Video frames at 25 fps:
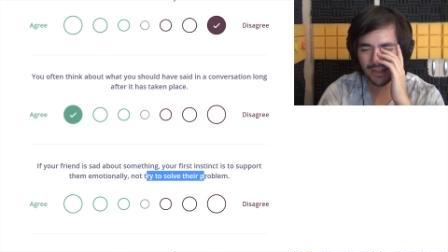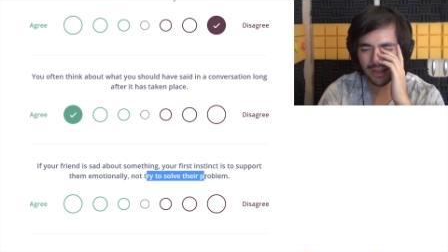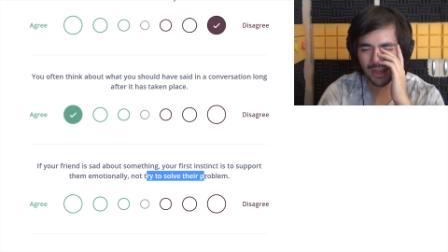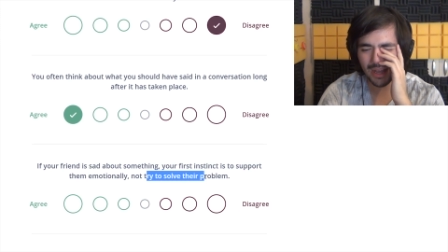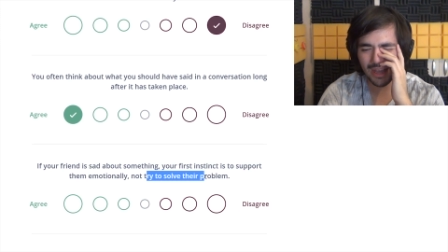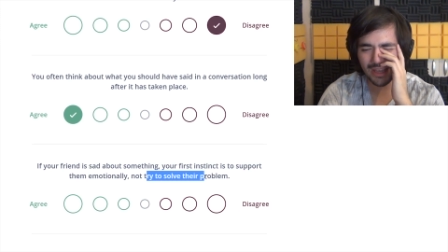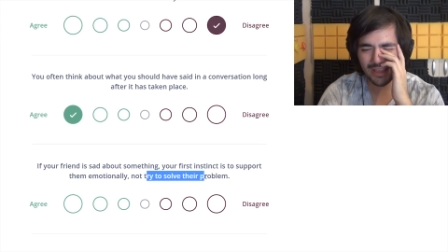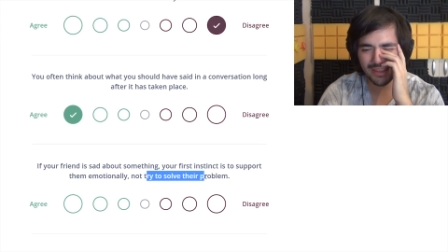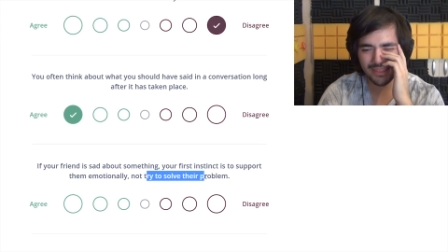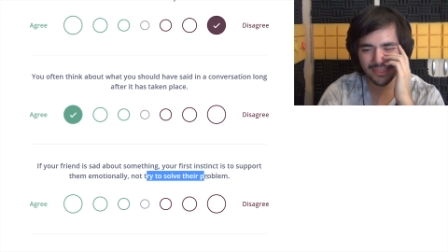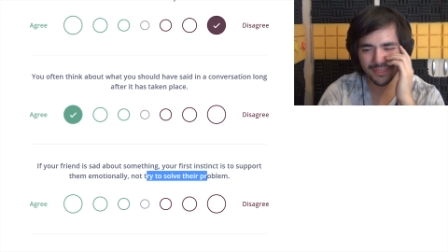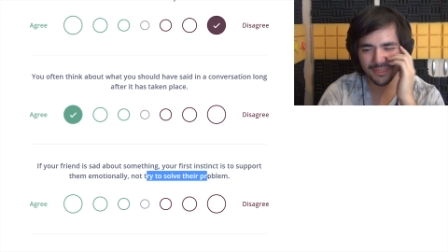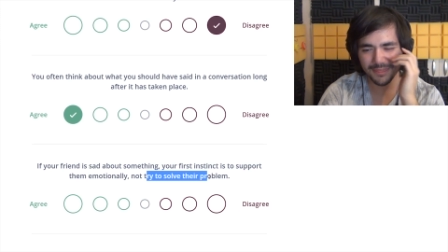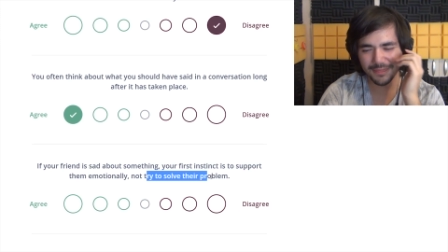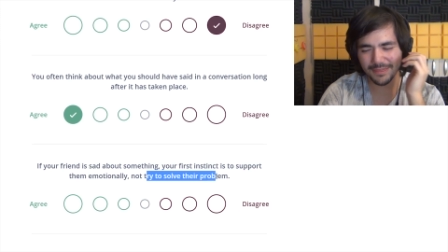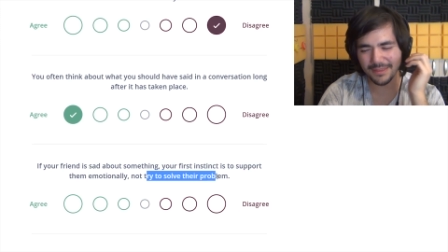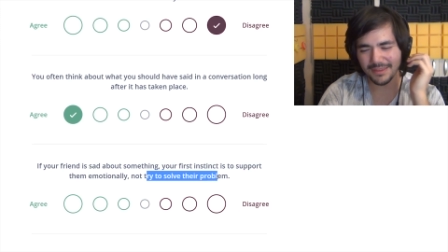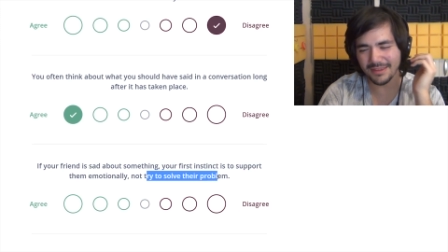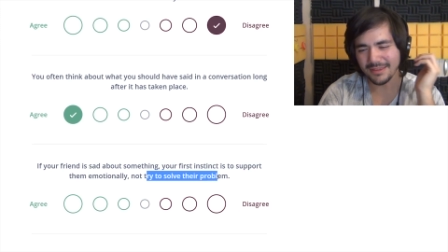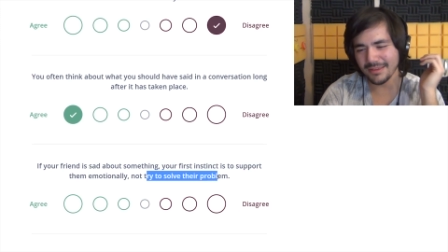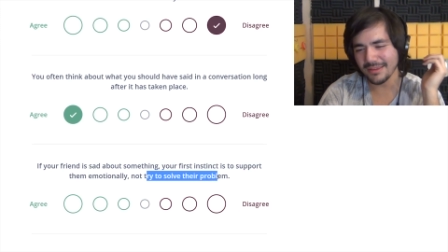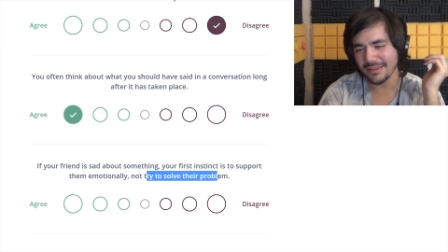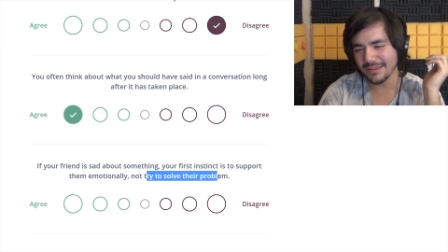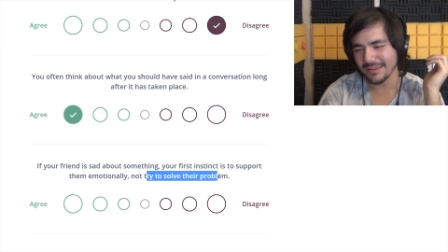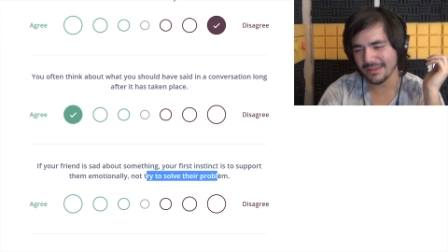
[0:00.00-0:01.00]

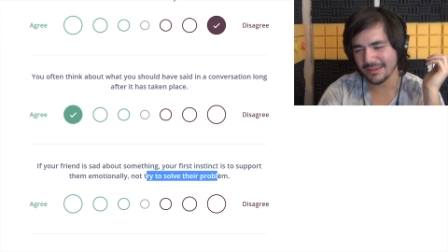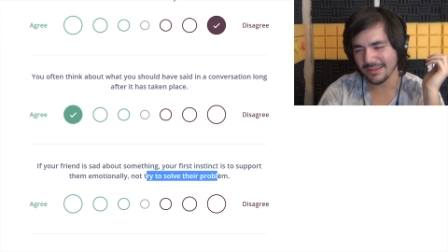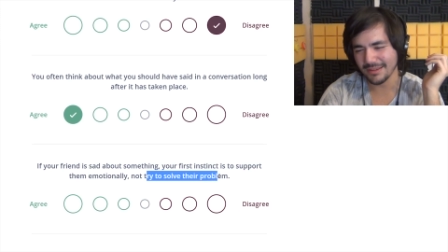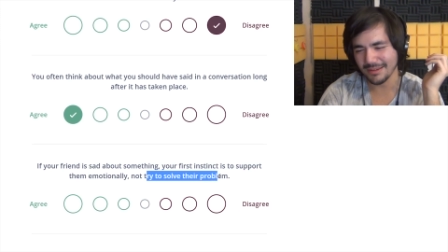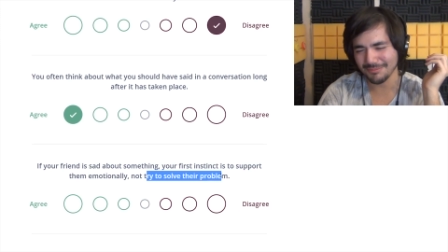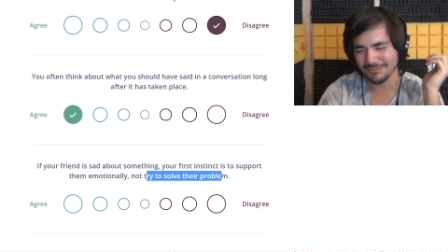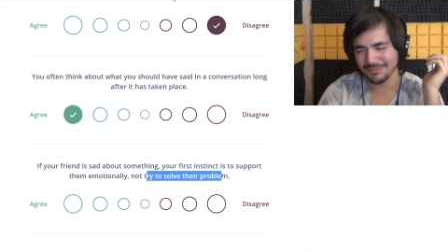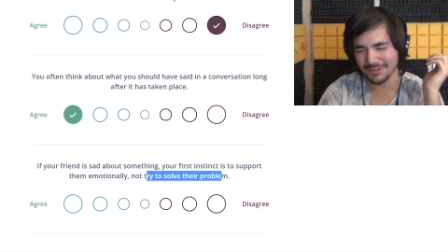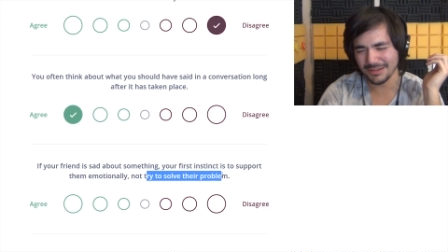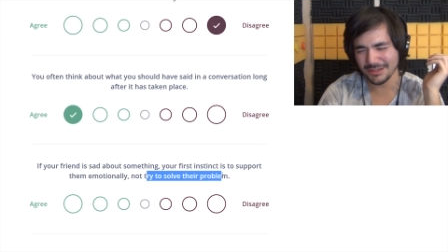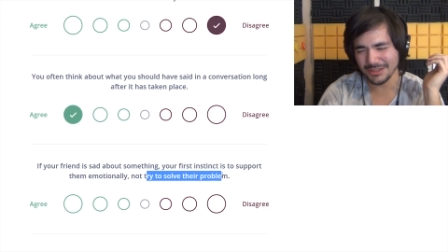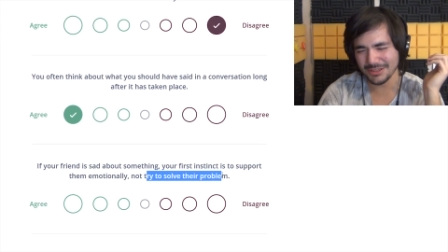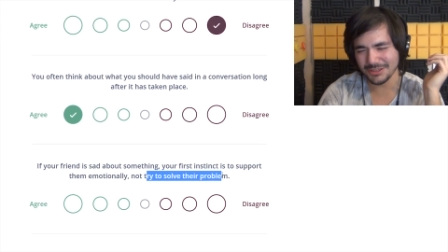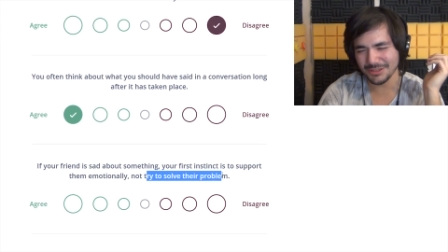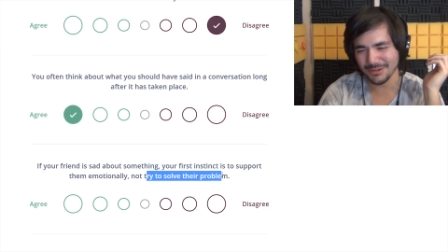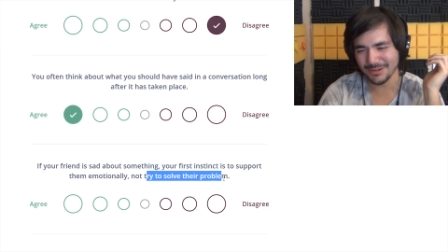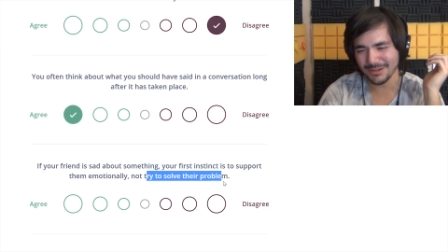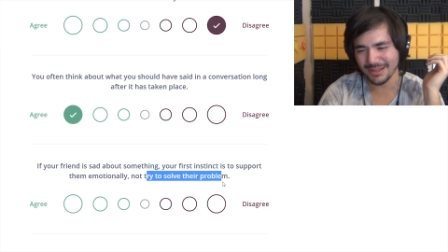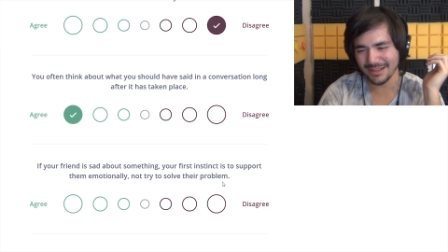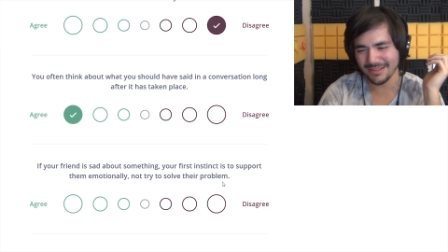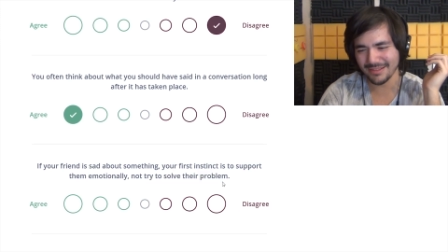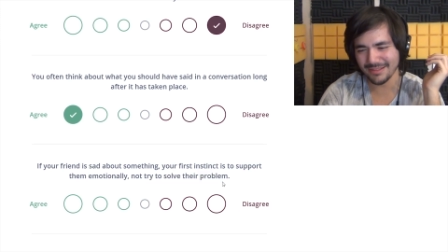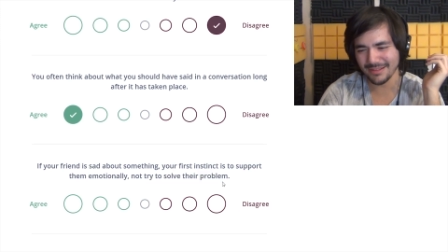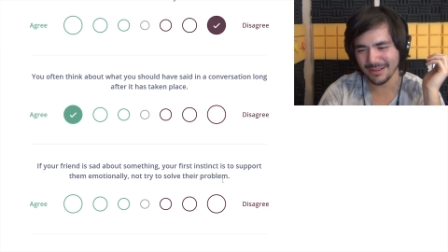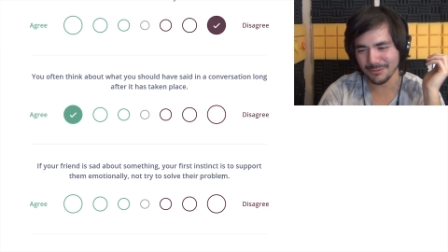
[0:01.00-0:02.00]
I'm pretty sure
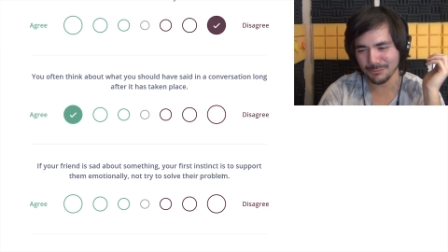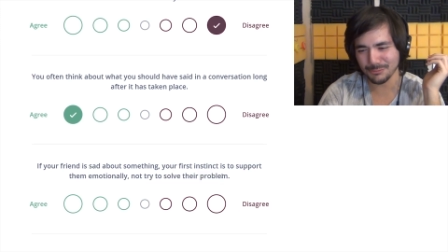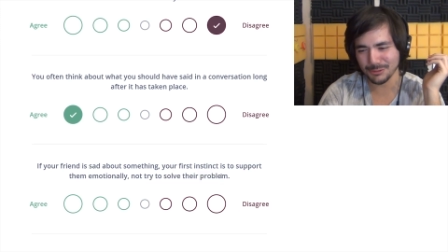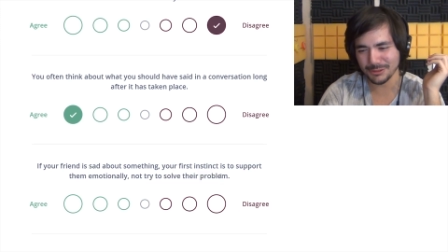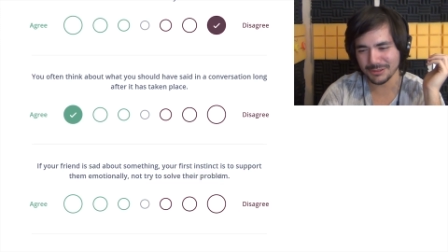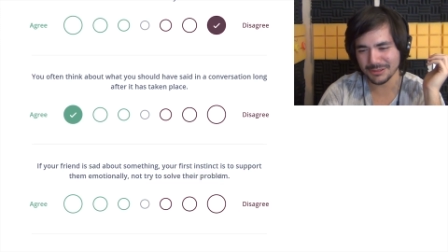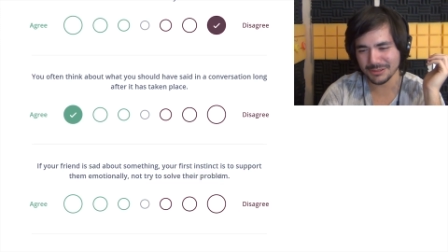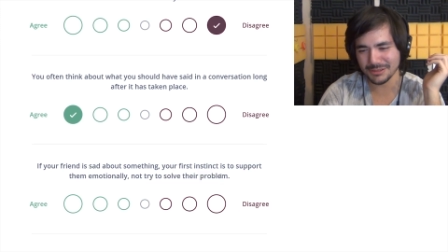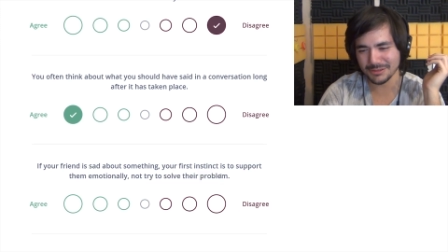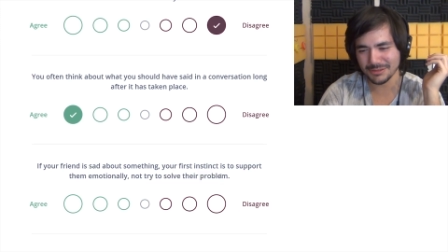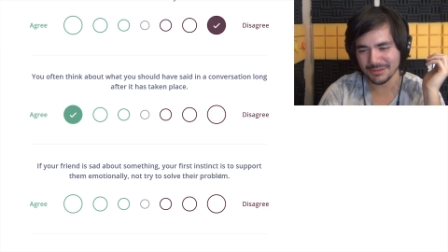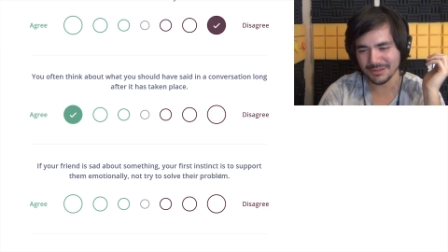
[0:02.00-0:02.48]
that's not what you're,